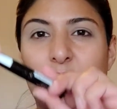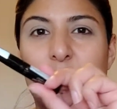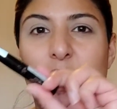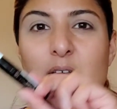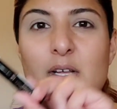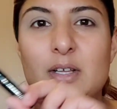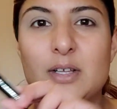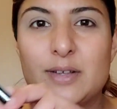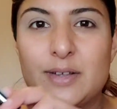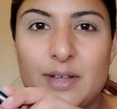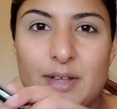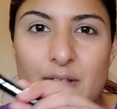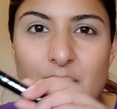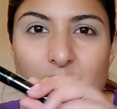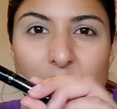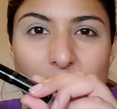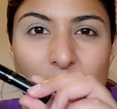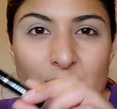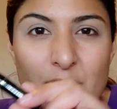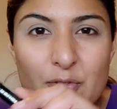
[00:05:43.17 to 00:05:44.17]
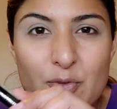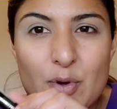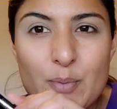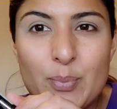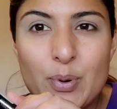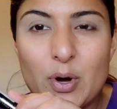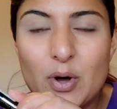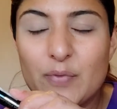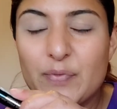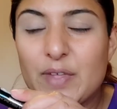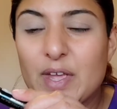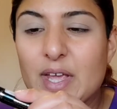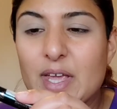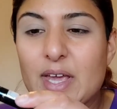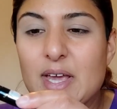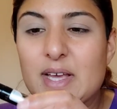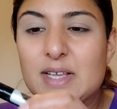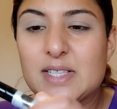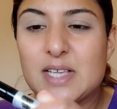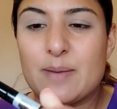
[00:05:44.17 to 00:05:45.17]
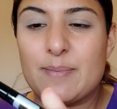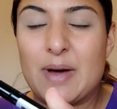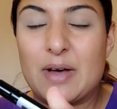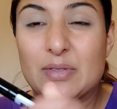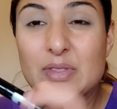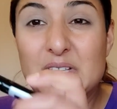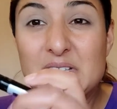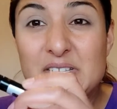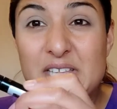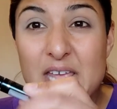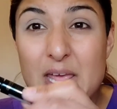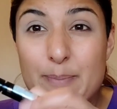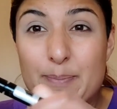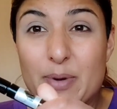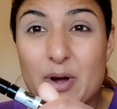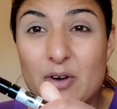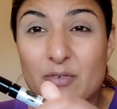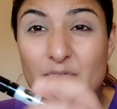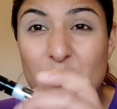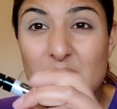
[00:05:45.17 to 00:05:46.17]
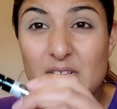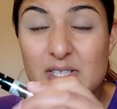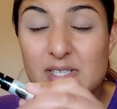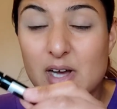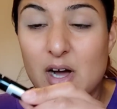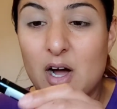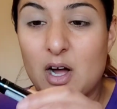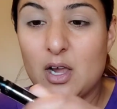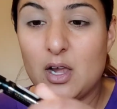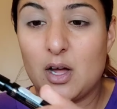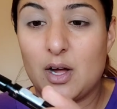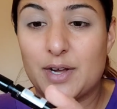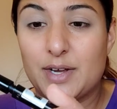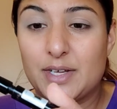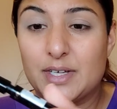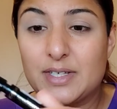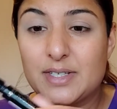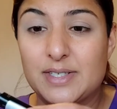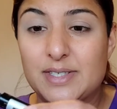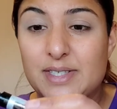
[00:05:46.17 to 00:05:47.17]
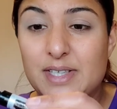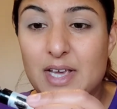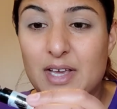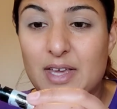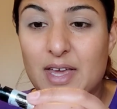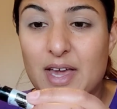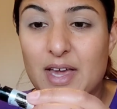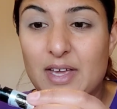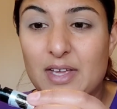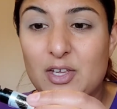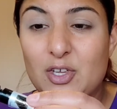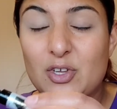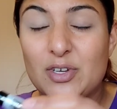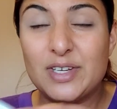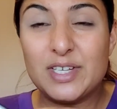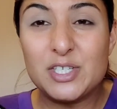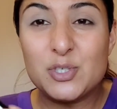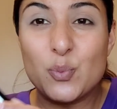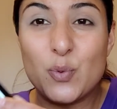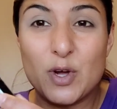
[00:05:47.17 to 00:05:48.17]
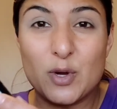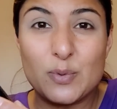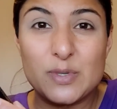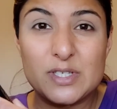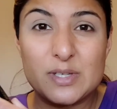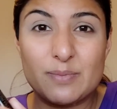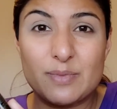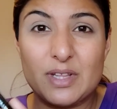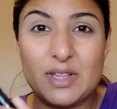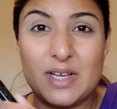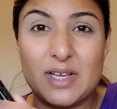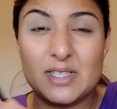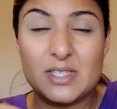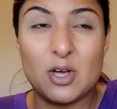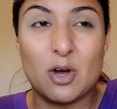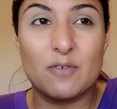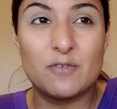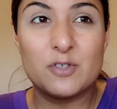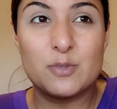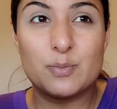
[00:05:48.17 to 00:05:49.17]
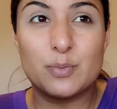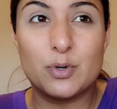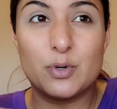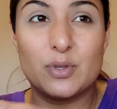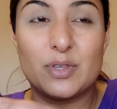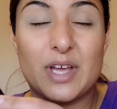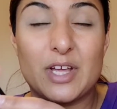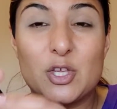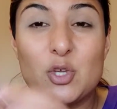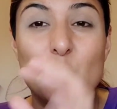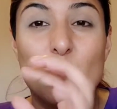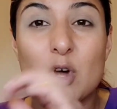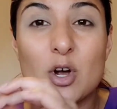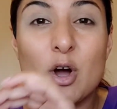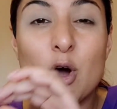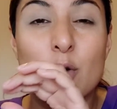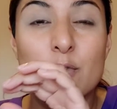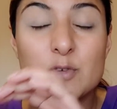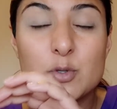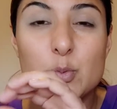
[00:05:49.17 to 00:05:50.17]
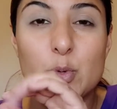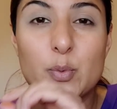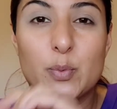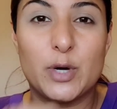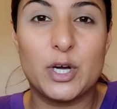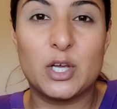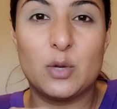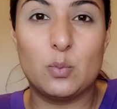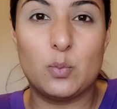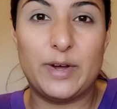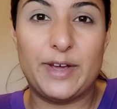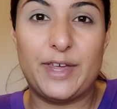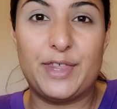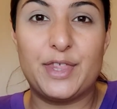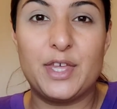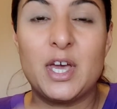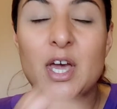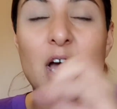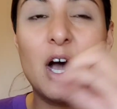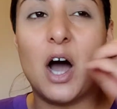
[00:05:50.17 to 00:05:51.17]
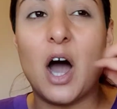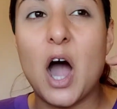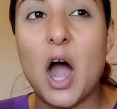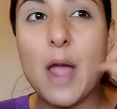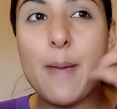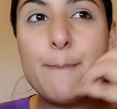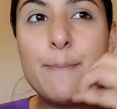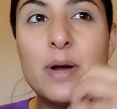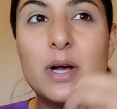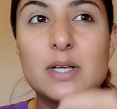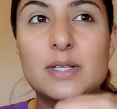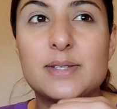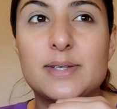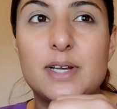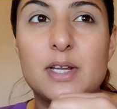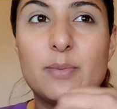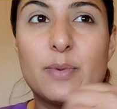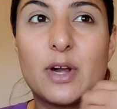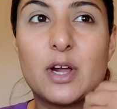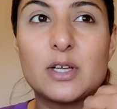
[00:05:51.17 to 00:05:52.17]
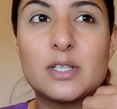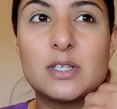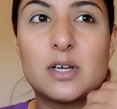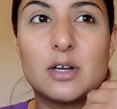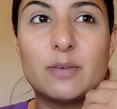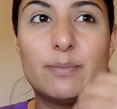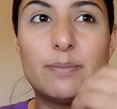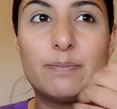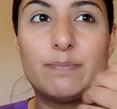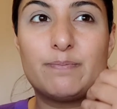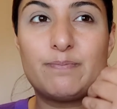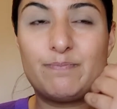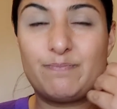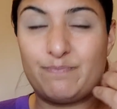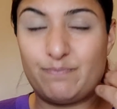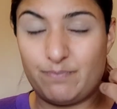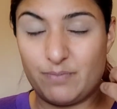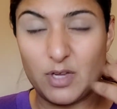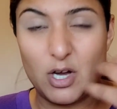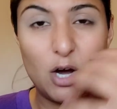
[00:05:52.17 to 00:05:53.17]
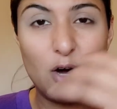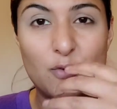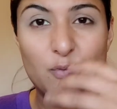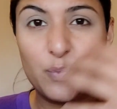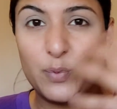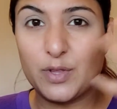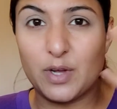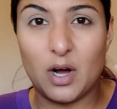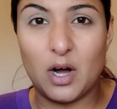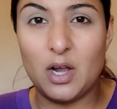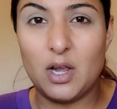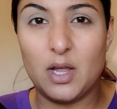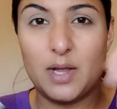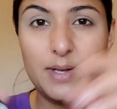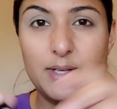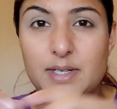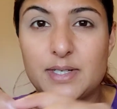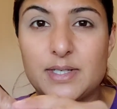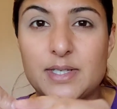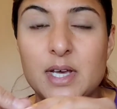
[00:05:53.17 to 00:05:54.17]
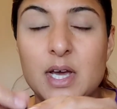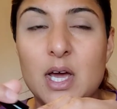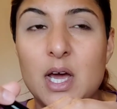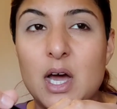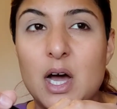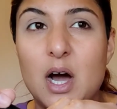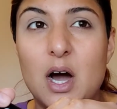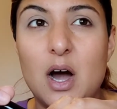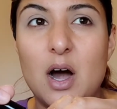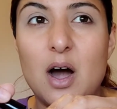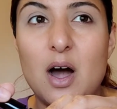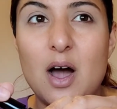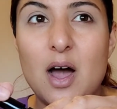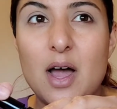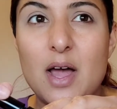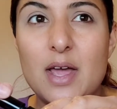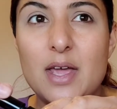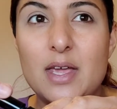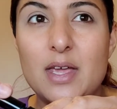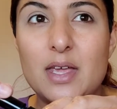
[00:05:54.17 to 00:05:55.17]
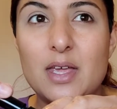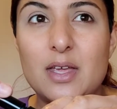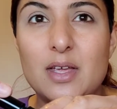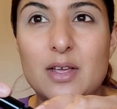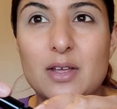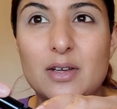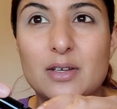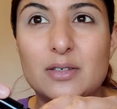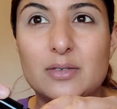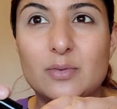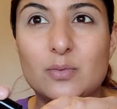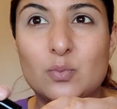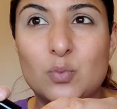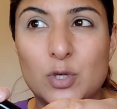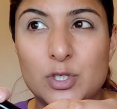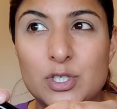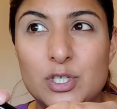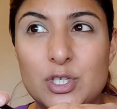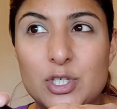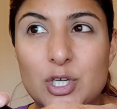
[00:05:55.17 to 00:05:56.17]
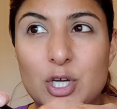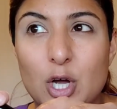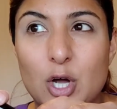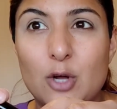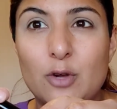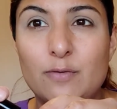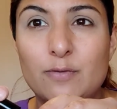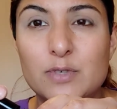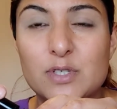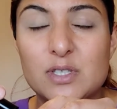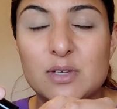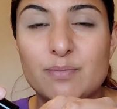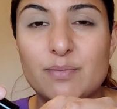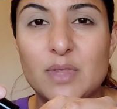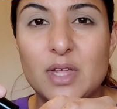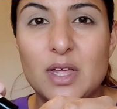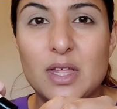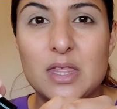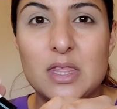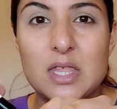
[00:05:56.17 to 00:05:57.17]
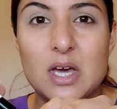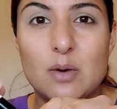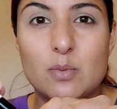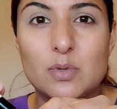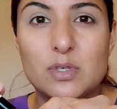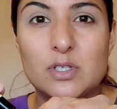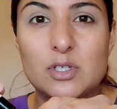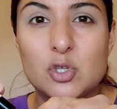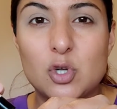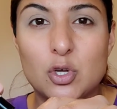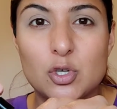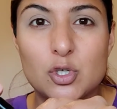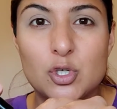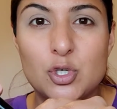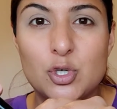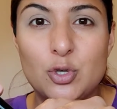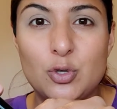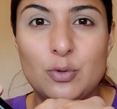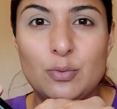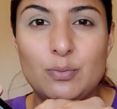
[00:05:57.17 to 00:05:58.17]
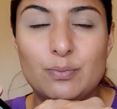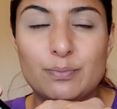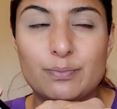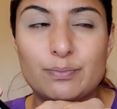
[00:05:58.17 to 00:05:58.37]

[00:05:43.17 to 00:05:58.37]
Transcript: another important thing is about the tip of these eyeliners. Okay, you need to work with something that is comfortable, that you're comfortable working with. I personally, when I started off with eyeliners, I wanted to go for something that was not too,